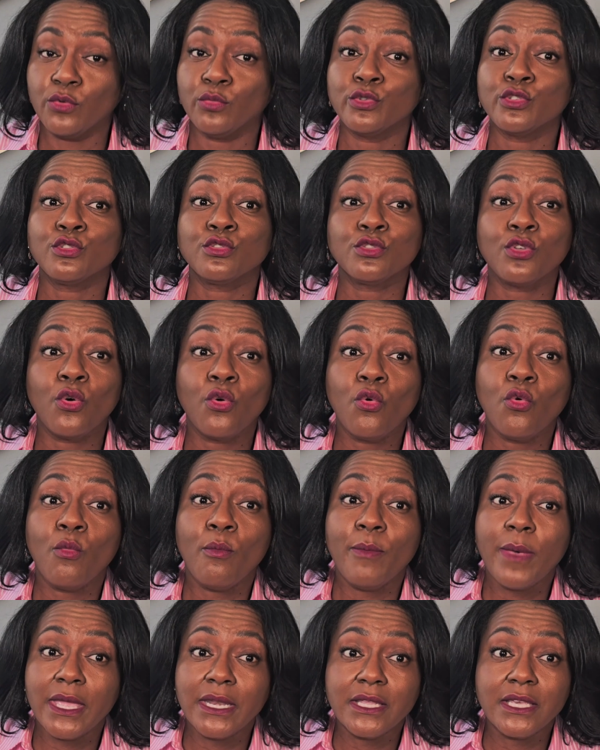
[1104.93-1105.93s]
were so
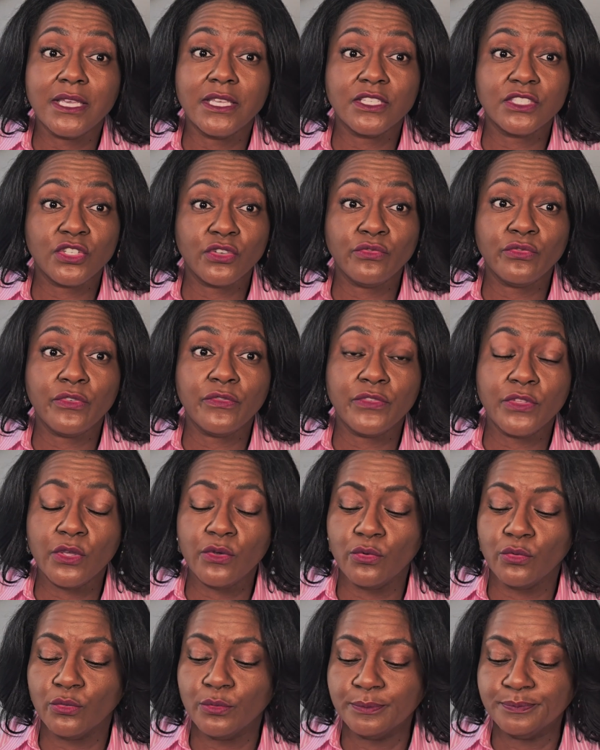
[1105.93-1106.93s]
many to
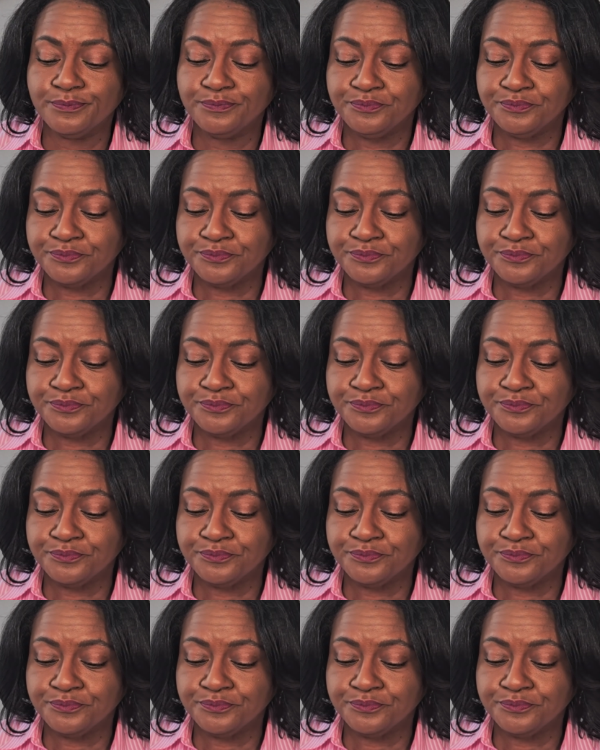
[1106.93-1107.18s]
review.